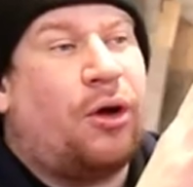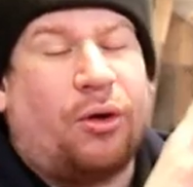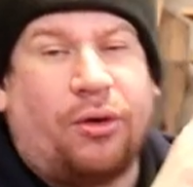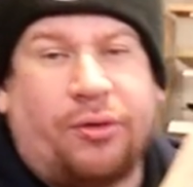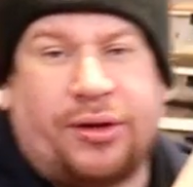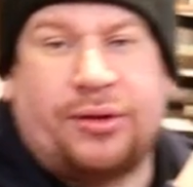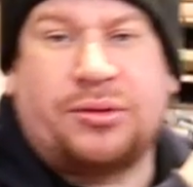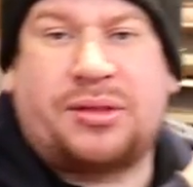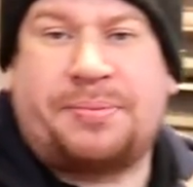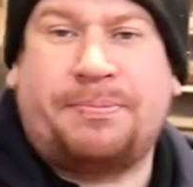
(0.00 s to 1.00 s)
All
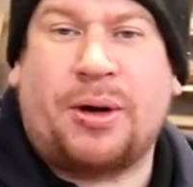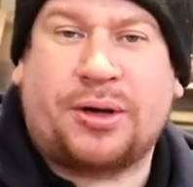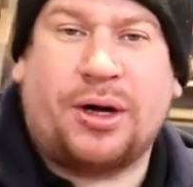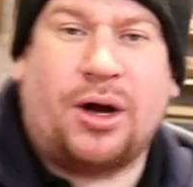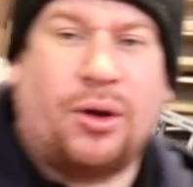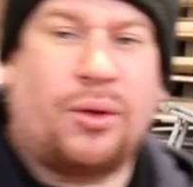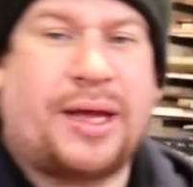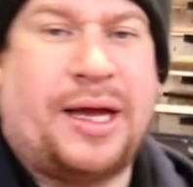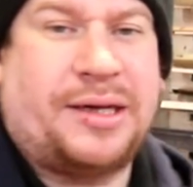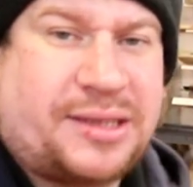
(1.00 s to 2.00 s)
those boggart hole
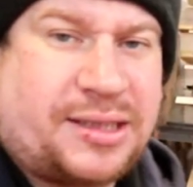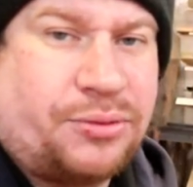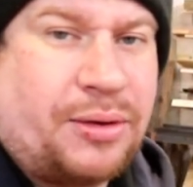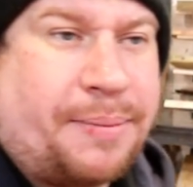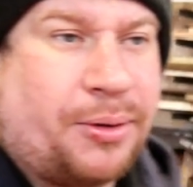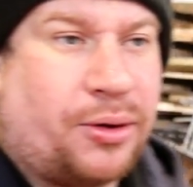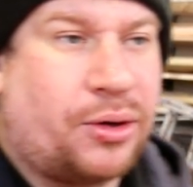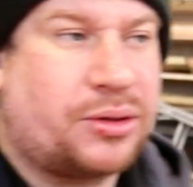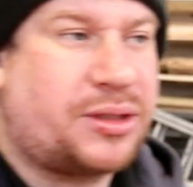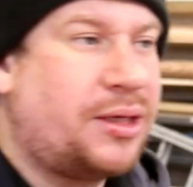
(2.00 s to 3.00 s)
casks that we
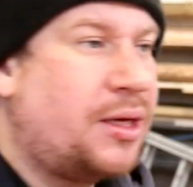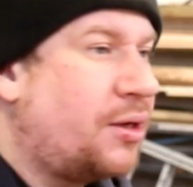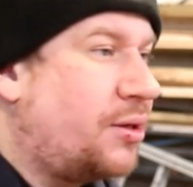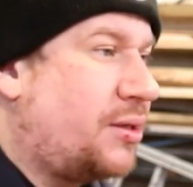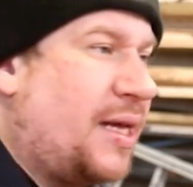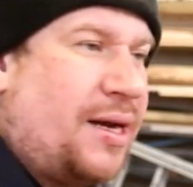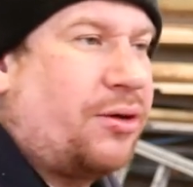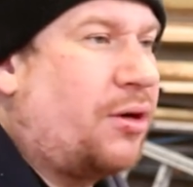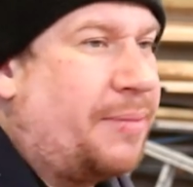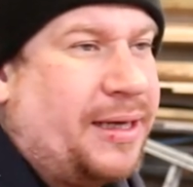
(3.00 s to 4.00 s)
bought, because they're not
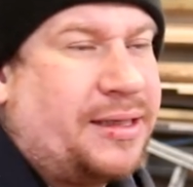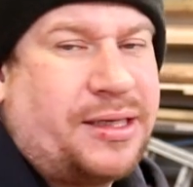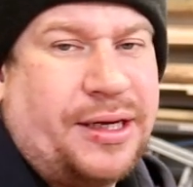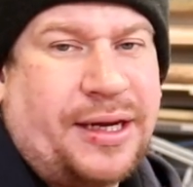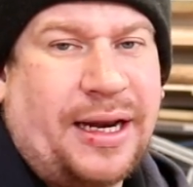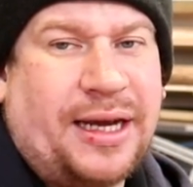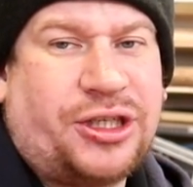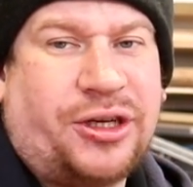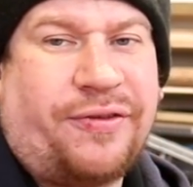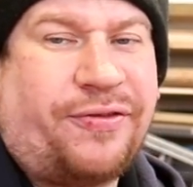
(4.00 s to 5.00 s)
going to be in
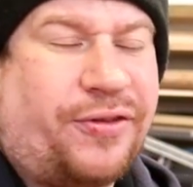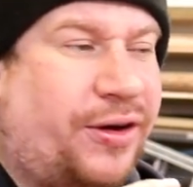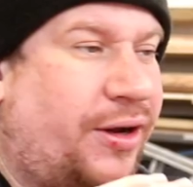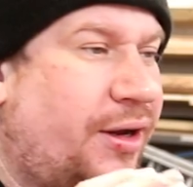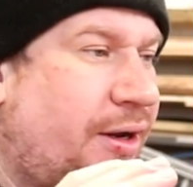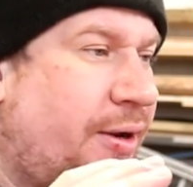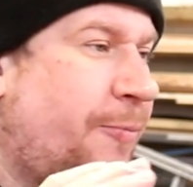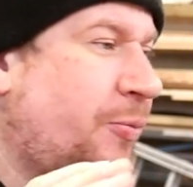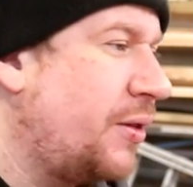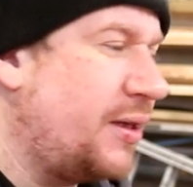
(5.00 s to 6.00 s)
circulation for
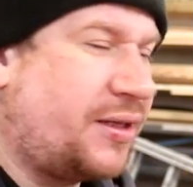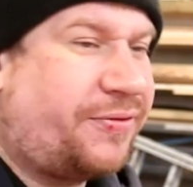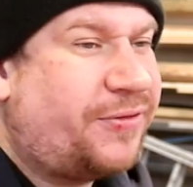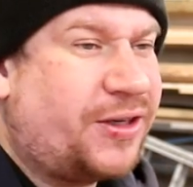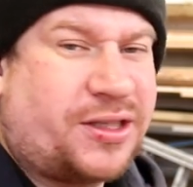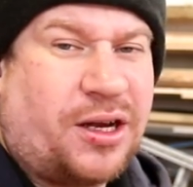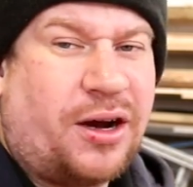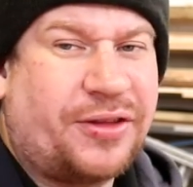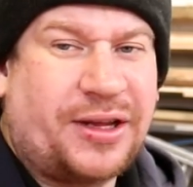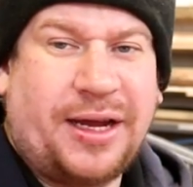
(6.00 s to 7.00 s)
this first
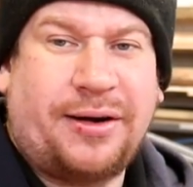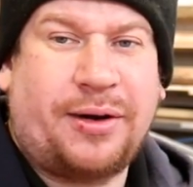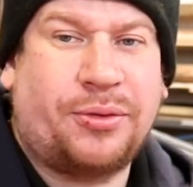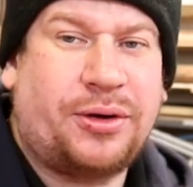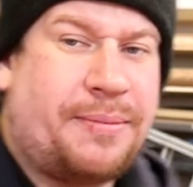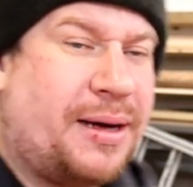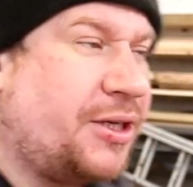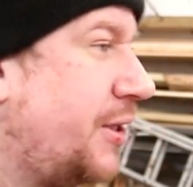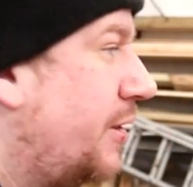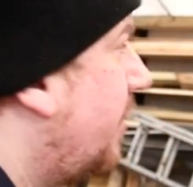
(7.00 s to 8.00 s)
half of the year, I wouldn't
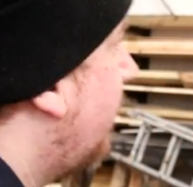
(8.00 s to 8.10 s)
imagine.